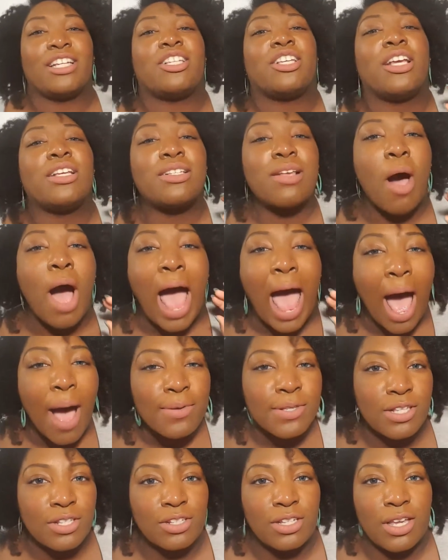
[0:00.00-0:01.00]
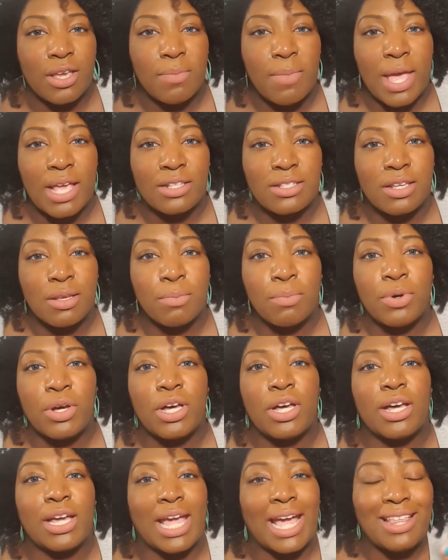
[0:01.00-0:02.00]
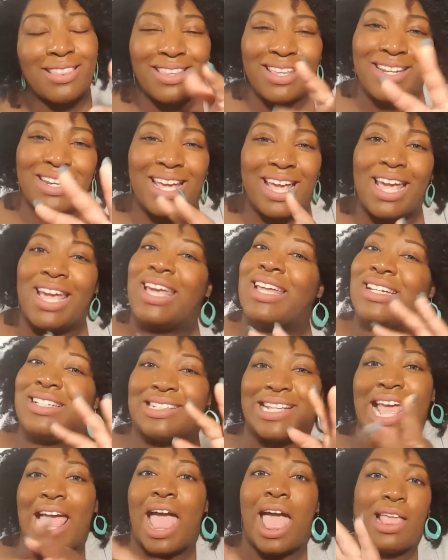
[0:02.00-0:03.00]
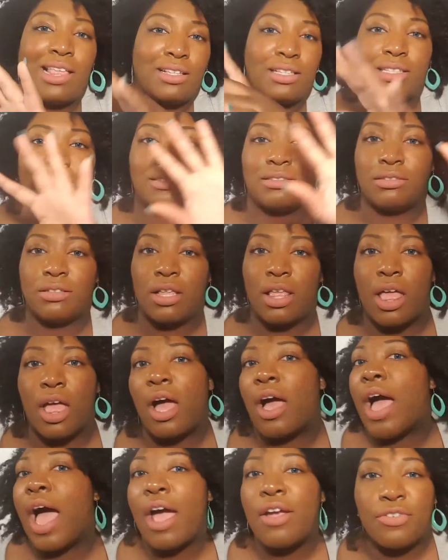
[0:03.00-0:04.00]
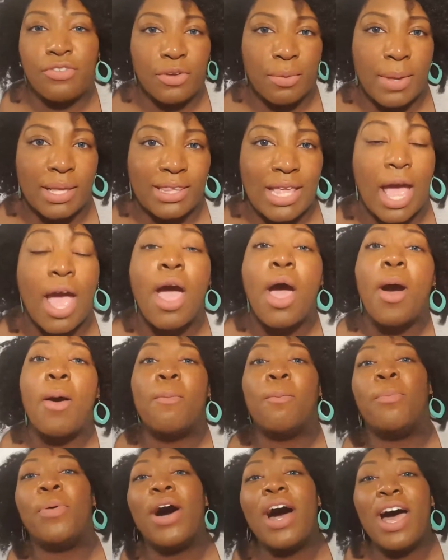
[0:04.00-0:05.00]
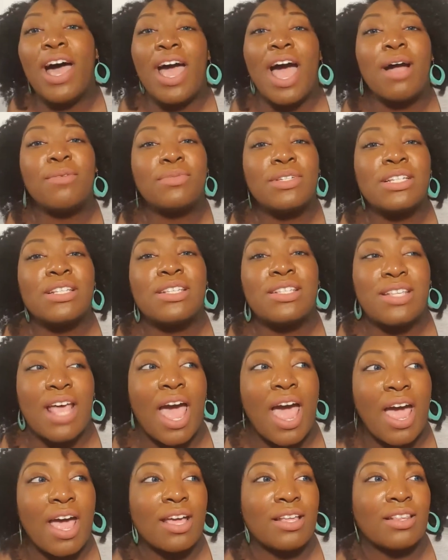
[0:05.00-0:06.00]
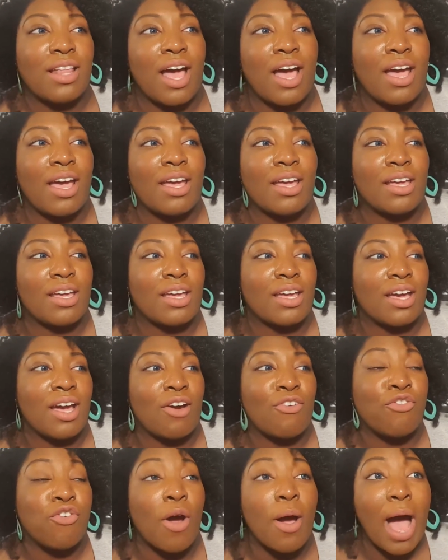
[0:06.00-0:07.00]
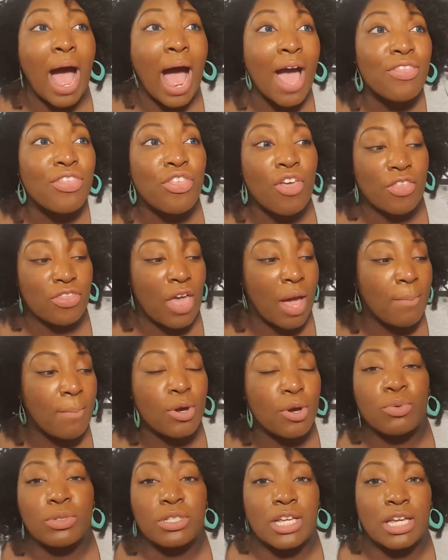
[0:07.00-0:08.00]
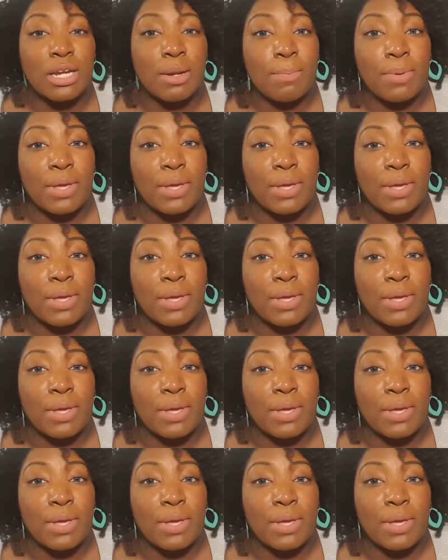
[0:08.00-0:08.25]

it's it's an absolutely amazing book. And then the end is like, uh, how you feel about that? But I'm just saying, like, for I thought that book was gonna